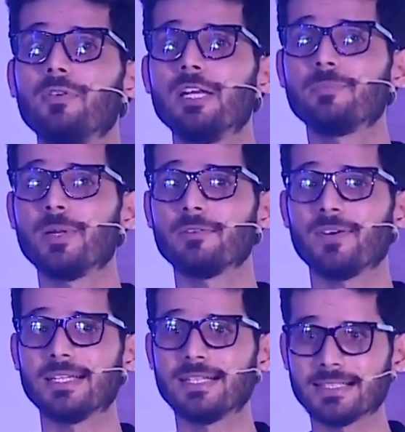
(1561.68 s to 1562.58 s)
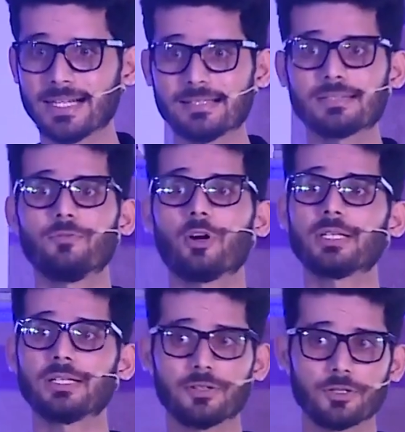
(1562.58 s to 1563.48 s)
you will specify the test,
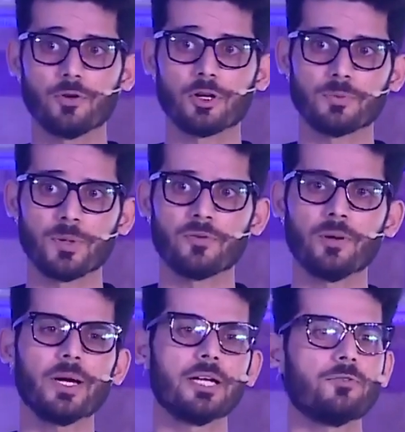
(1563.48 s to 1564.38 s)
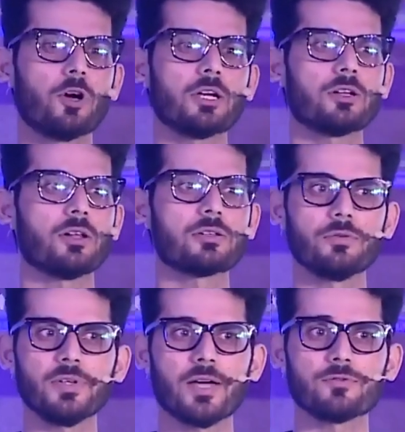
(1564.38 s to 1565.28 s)
what test you want to perform. By default, also
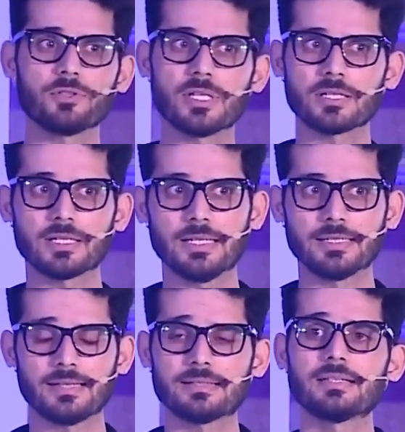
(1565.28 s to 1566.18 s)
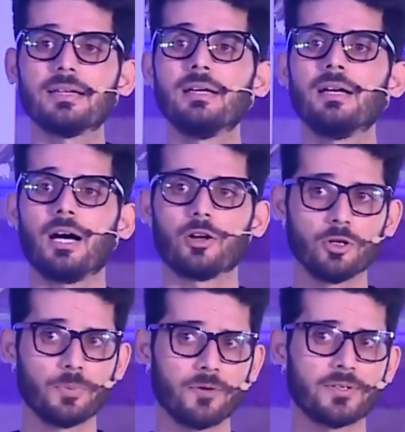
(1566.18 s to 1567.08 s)
we have given certain tests, a
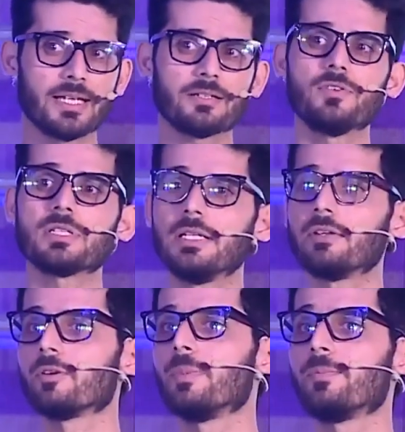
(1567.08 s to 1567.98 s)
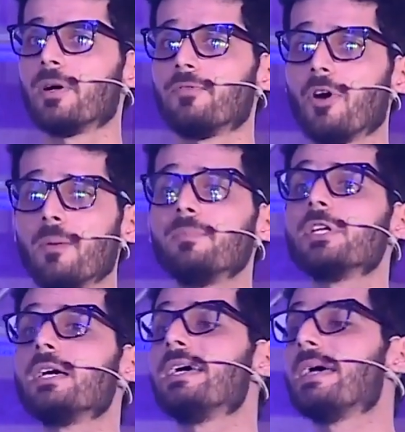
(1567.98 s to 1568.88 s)
group of tests which needs to be performed
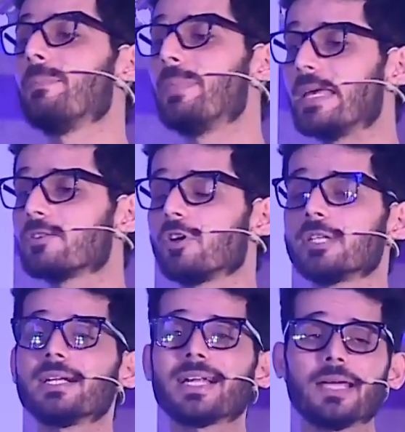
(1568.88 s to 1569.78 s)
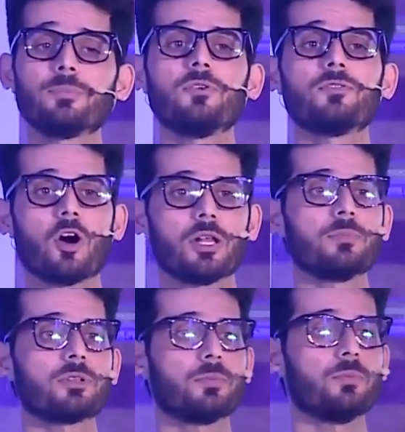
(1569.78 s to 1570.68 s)
based on the type of
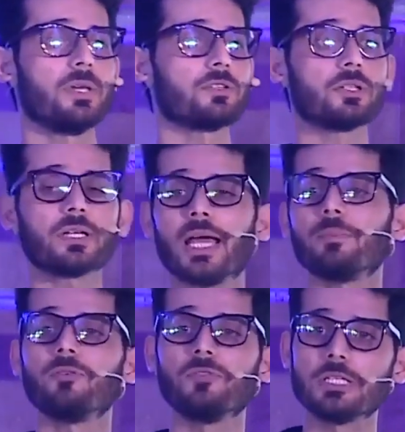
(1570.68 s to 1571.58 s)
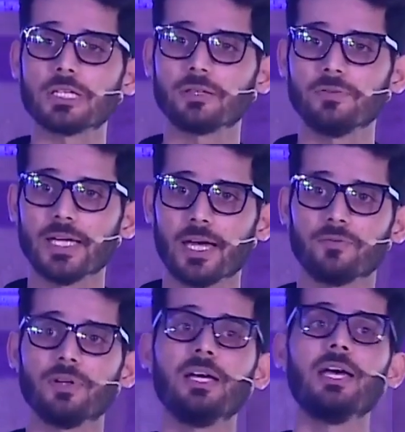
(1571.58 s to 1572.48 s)
columns, or based on the type of features we
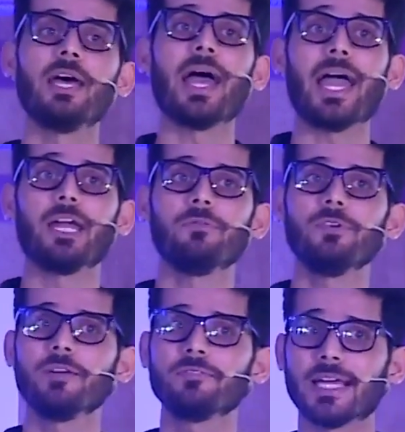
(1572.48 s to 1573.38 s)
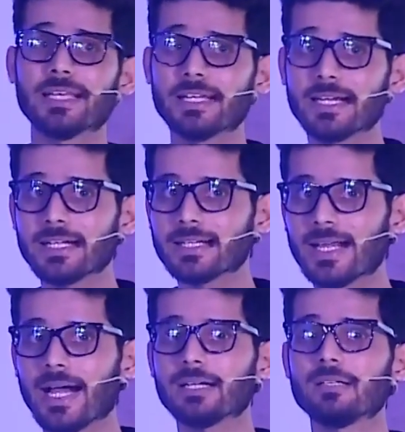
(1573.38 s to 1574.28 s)
have. And we have segregated
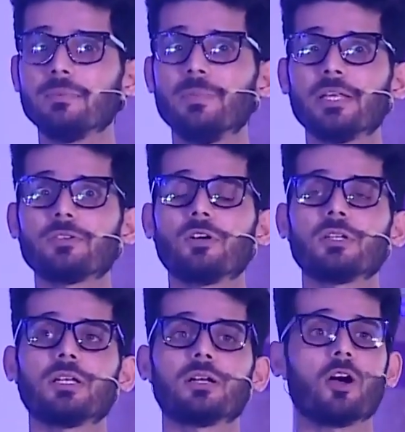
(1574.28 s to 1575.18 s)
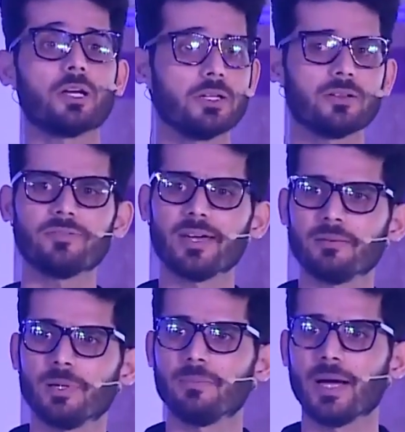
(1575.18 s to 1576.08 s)
that based on the continuous
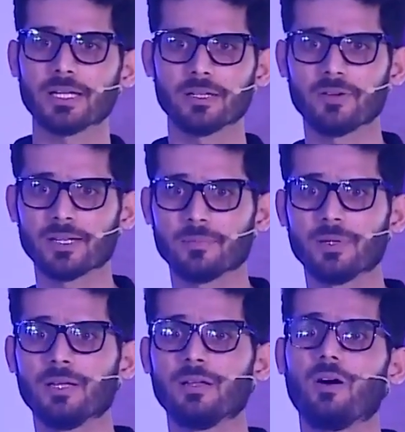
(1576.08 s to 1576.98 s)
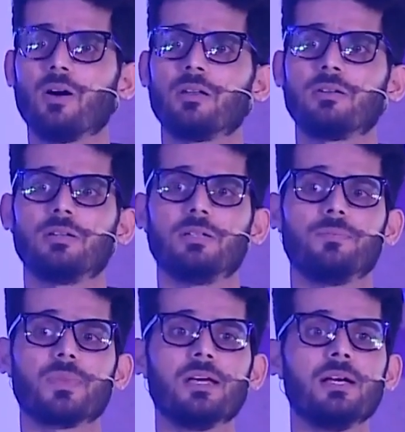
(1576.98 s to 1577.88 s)
variable, binary variable, or
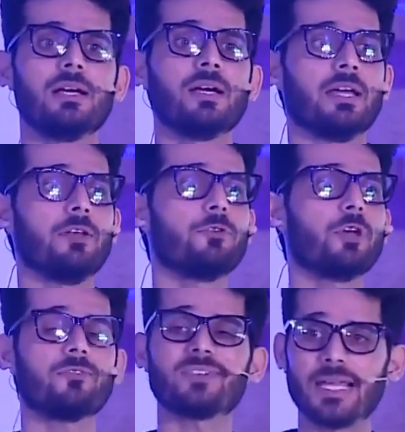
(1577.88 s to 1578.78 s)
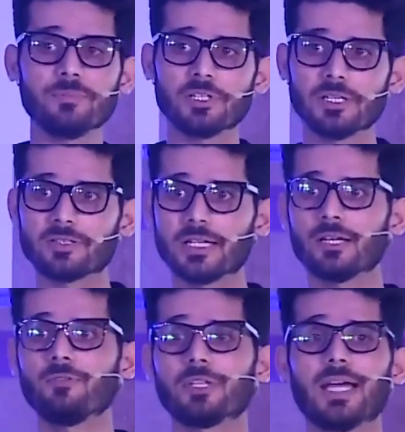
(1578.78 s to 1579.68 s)
if you have time series
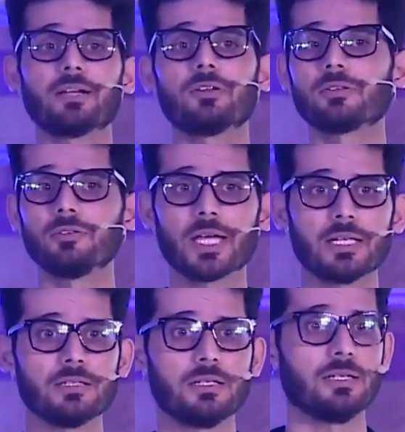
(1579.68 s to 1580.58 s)
data for that, also you can